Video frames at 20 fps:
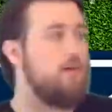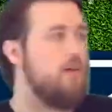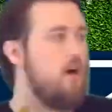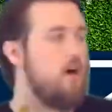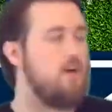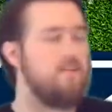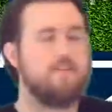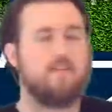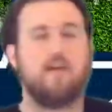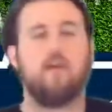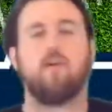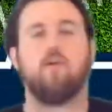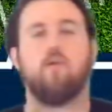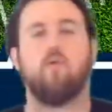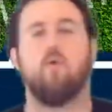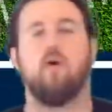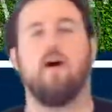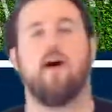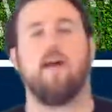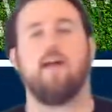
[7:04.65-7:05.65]
I'll tell you
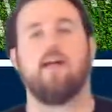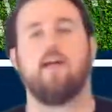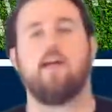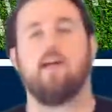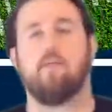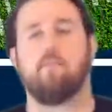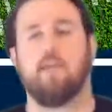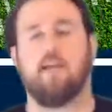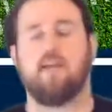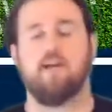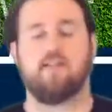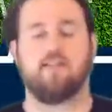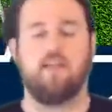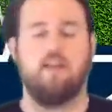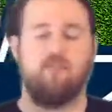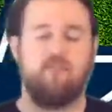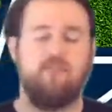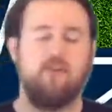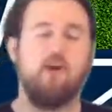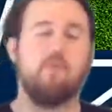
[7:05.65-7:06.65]
why. Because they
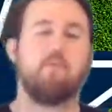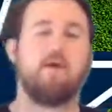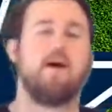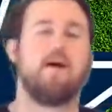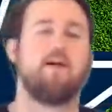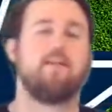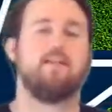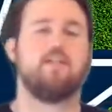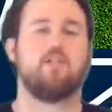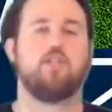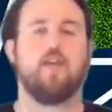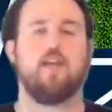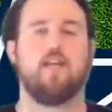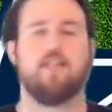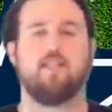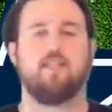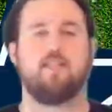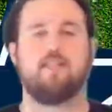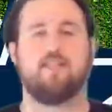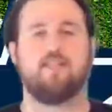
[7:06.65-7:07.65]
fell behind the chains
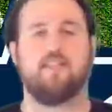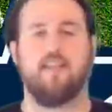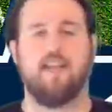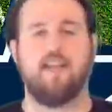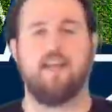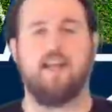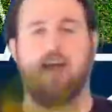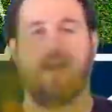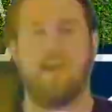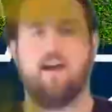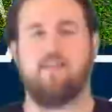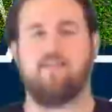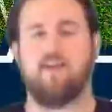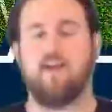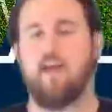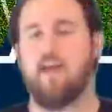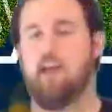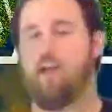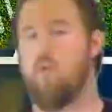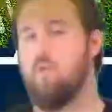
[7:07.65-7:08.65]
in the second half
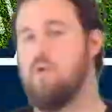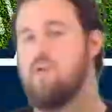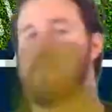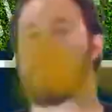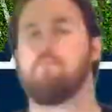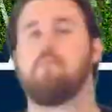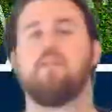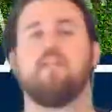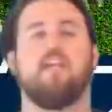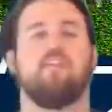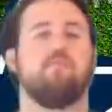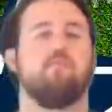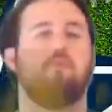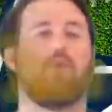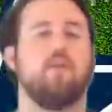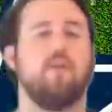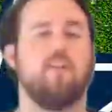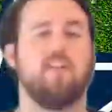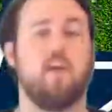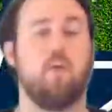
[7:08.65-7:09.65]
and it wasn't believable
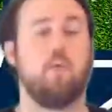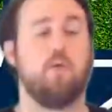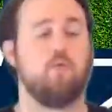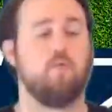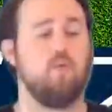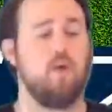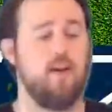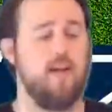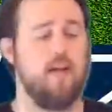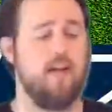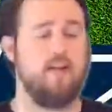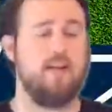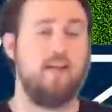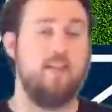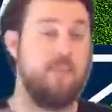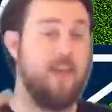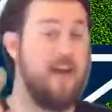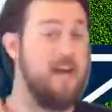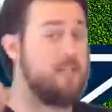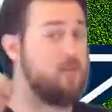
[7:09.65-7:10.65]
that they would run it.
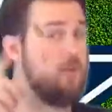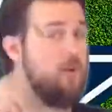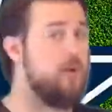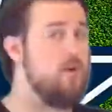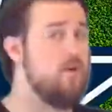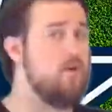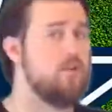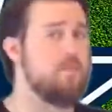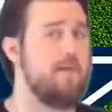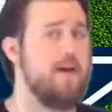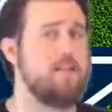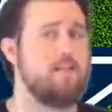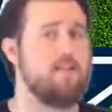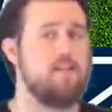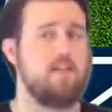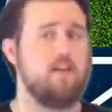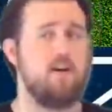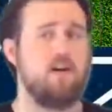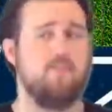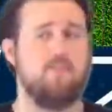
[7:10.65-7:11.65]
That's where it goes back to
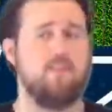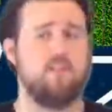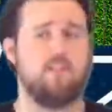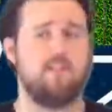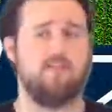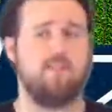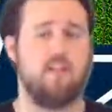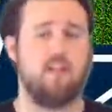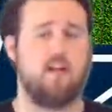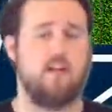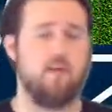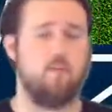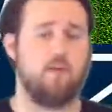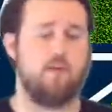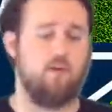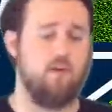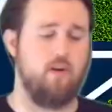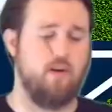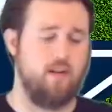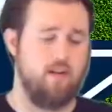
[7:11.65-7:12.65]
the offensive line. When
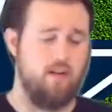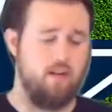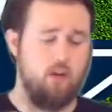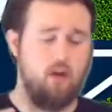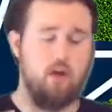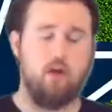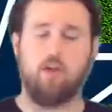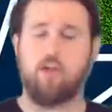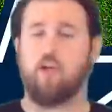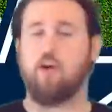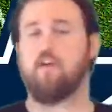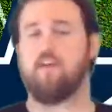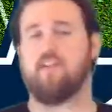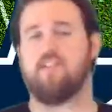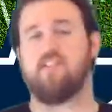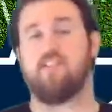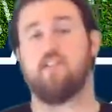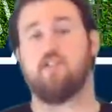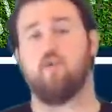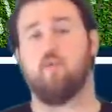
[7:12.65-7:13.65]
you're in long yardage
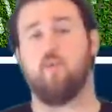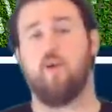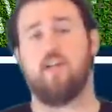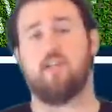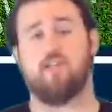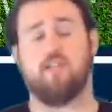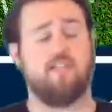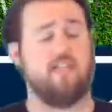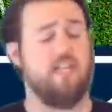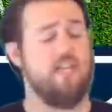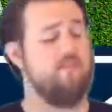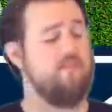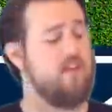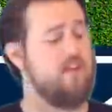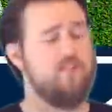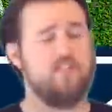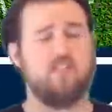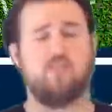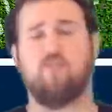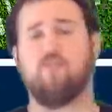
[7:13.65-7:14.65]
situations, even
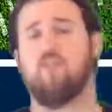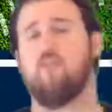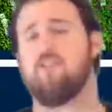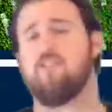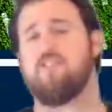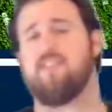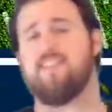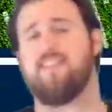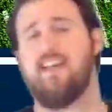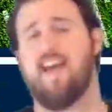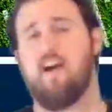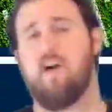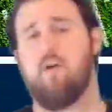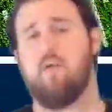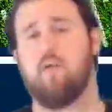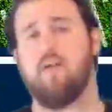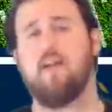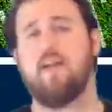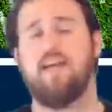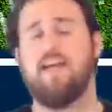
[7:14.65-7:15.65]
if it's first down,
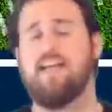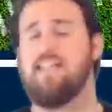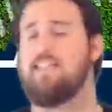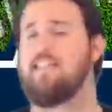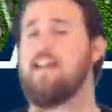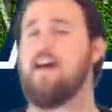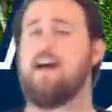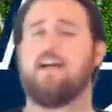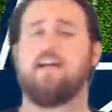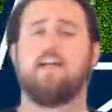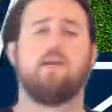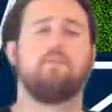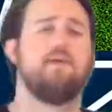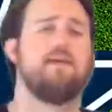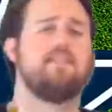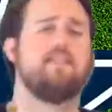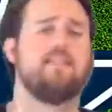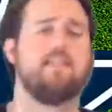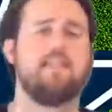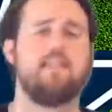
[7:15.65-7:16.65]
it's not going to be
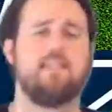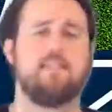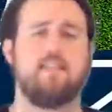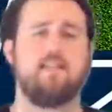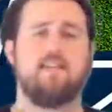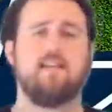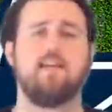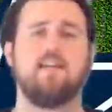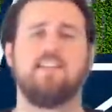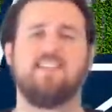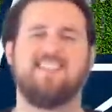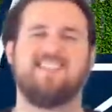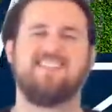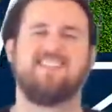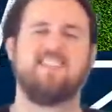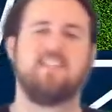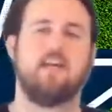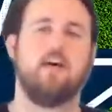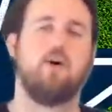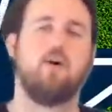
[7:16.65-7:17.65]
as easy to
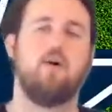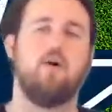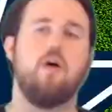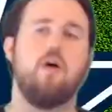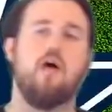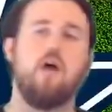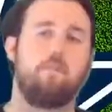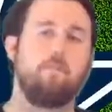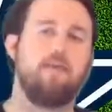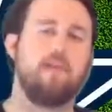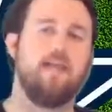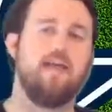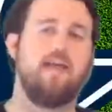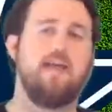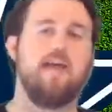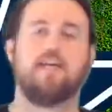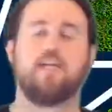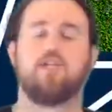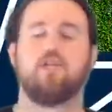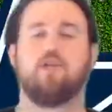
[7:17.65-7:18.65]
sell a play
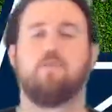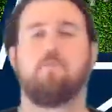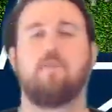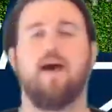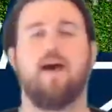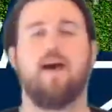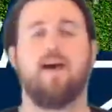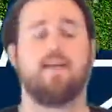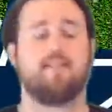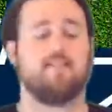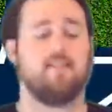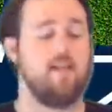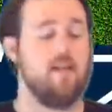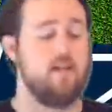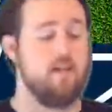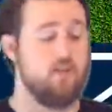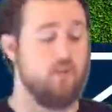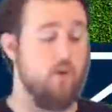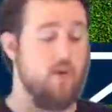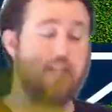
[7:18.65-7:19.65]
action pass.
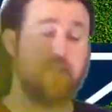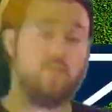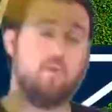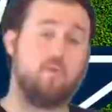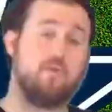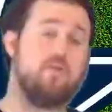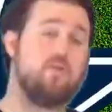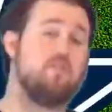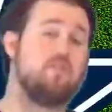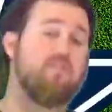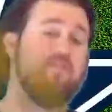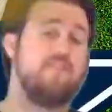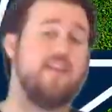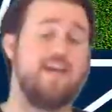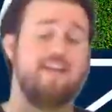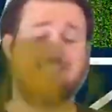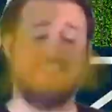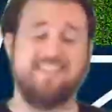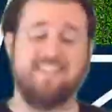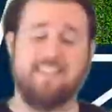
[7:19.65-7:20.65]
So as a result of
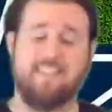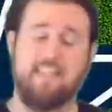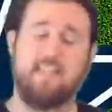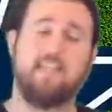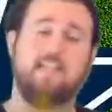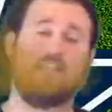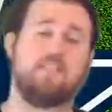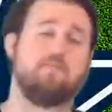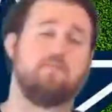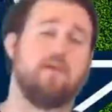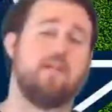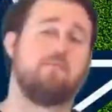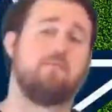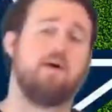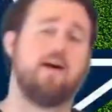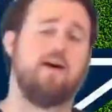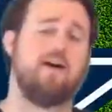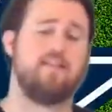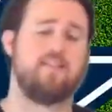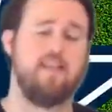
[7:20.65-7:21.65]
that, Zeke is
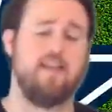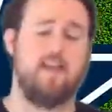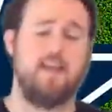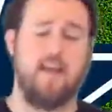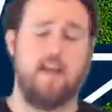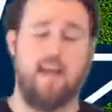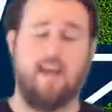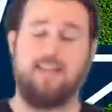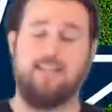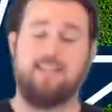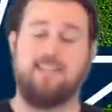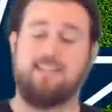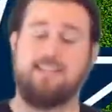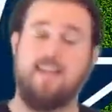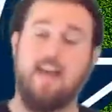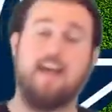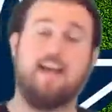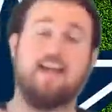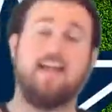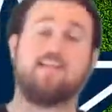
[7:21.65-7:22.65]
minimized and
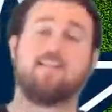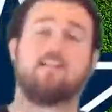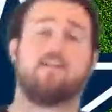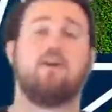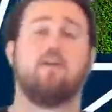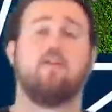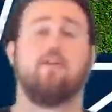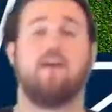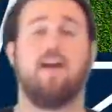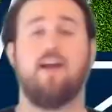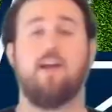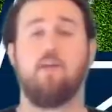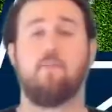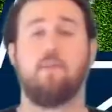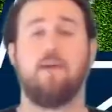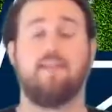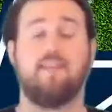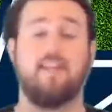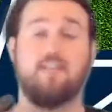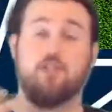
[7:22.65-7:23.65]
Dak has another
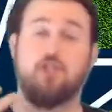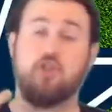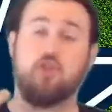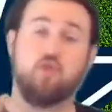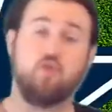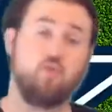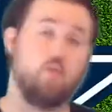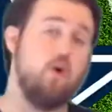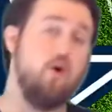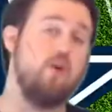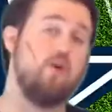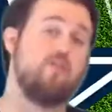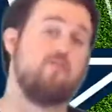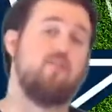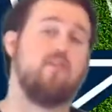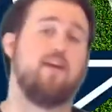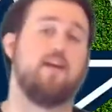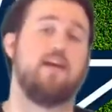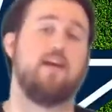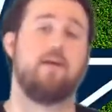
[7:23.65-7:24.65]
element that's strong
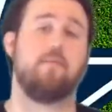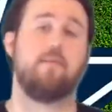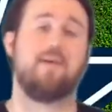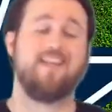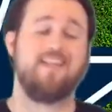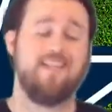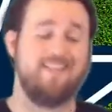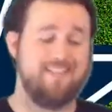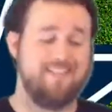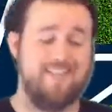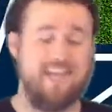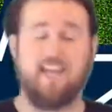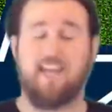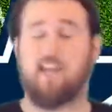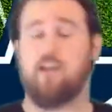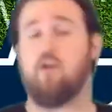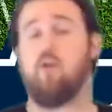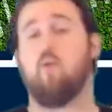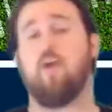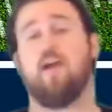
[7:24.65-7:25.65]
for him
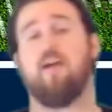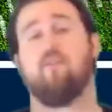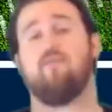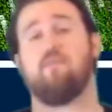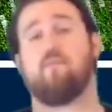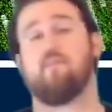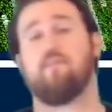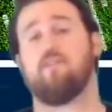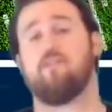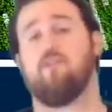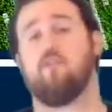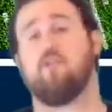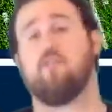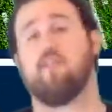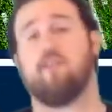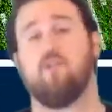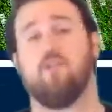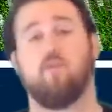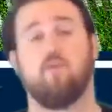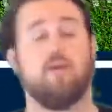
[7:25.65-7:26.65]
taken away from his
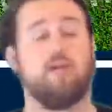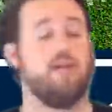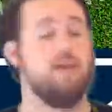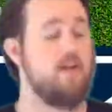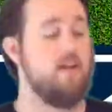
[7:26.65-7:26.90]
artillery.